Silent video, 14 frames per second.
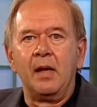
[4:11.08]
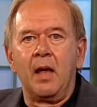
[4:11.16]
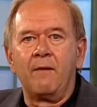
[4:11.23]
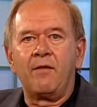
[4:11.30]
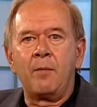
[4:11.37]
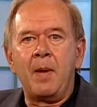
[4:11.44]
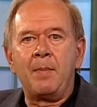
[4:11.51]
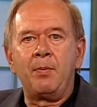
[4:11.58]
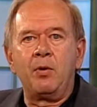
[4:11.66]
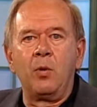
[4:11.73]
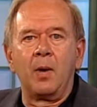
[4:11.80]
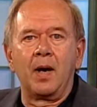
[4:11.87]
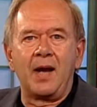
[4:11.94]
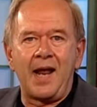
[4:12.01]
For people who
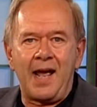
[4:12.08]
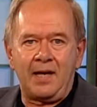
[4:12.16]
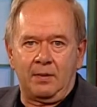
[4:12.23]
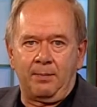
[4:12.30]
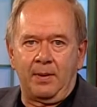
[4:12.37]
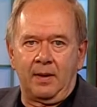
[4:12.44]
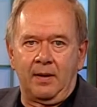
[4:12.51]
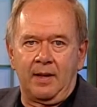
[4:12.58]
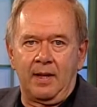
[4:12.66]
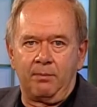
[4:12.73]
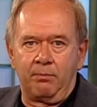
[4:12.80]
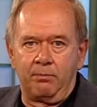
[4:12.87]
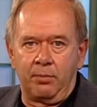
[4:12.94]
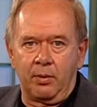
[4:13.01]
were not part of that
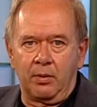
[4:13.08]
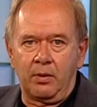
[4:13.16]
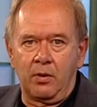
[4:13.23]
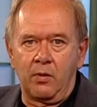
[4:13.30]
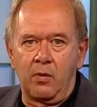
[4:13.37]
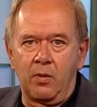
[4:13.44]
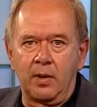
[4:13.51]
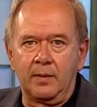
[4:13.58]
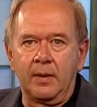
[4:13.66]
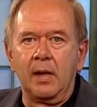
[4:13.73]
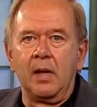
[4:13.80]
birth cohort,